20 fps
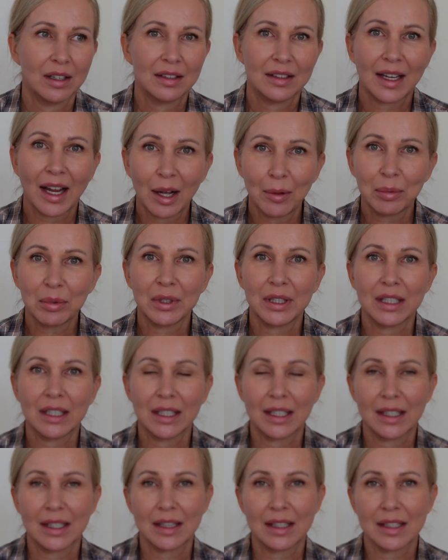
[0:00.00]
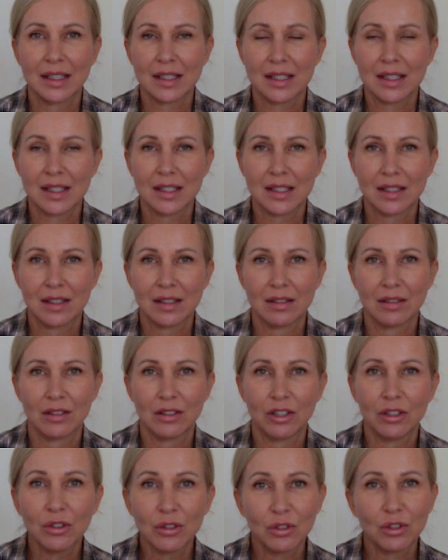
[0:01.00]
dabbling in this
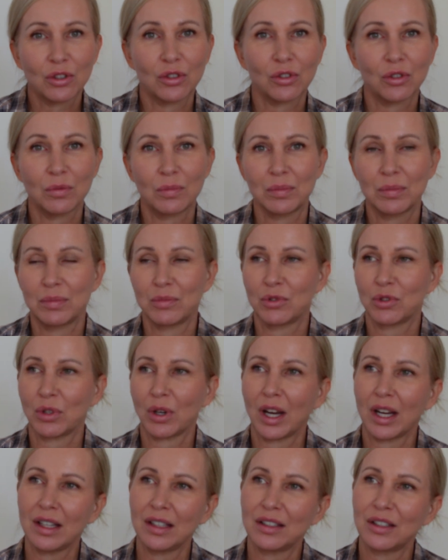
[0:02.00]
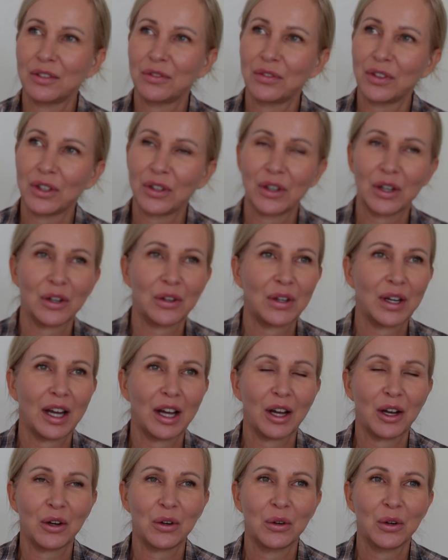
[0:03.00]
YouTube, trying to figure out
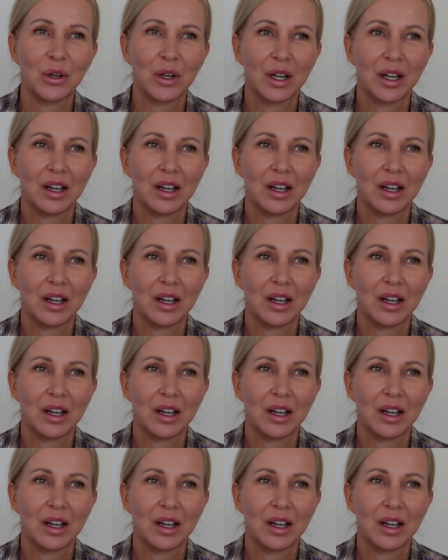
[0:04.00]
how